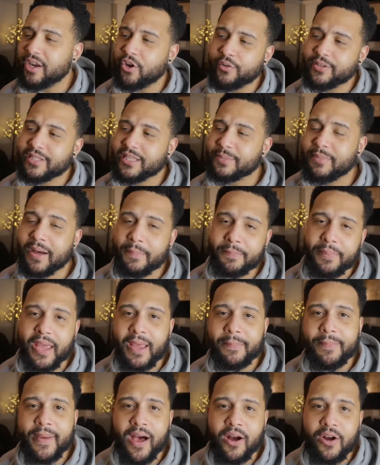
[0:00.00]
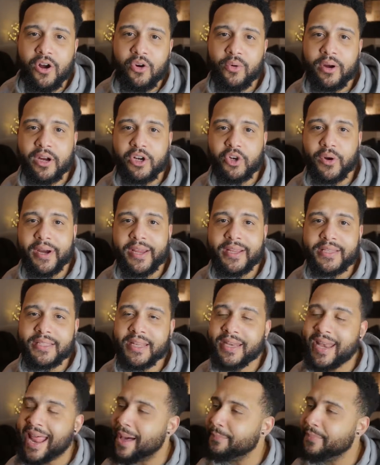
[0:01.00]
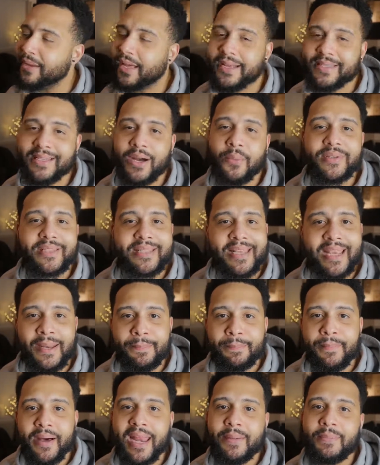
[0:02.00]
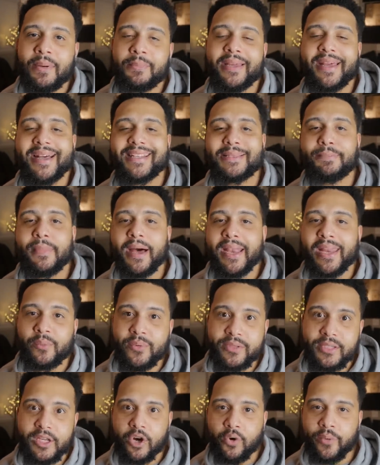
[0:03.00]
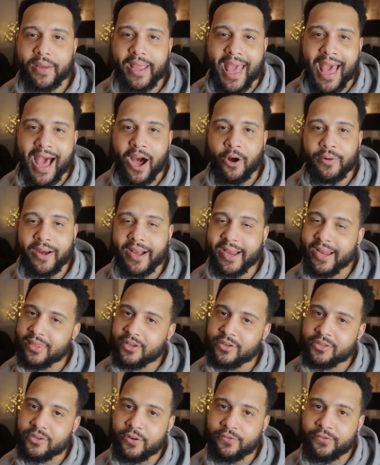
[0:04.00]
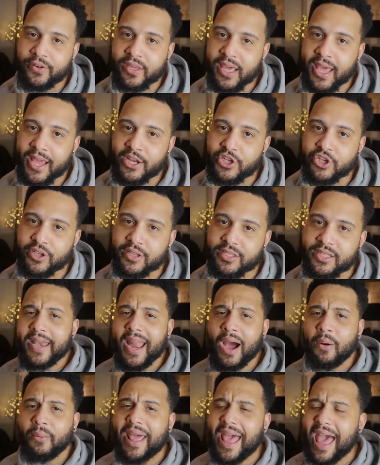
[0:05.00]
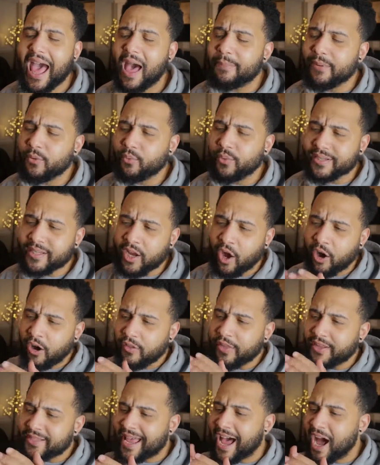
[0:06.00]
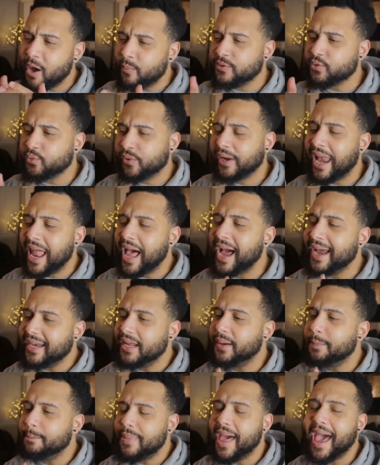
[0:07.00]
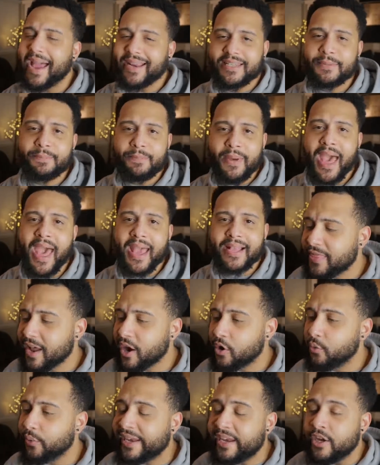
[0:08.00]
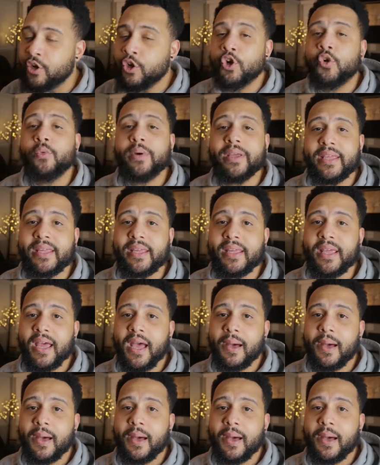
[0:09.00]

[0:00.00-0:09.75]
noticing my PayPal going crazy. Not because I was getting money, but because money was going out. I get those notifications. Now what happened was all these albums were lined up back to back that are renewing